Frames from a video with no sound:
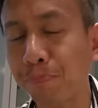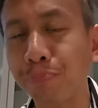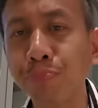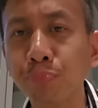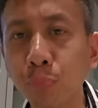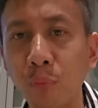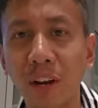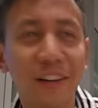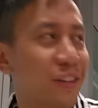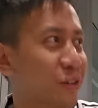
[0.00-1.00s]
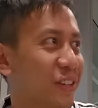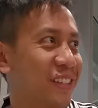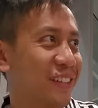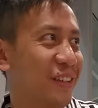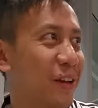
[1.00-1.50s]
You know what it
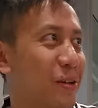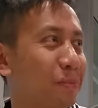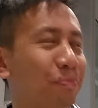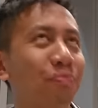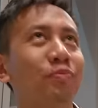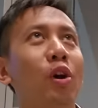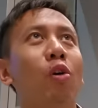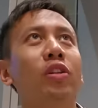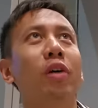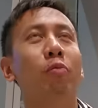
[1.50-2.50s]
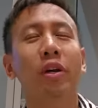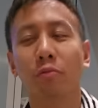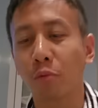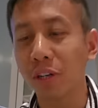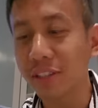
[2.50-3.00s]
tastes like? Hold on, wait.
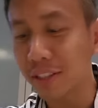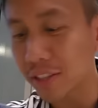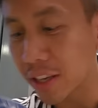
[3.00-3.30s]
What does this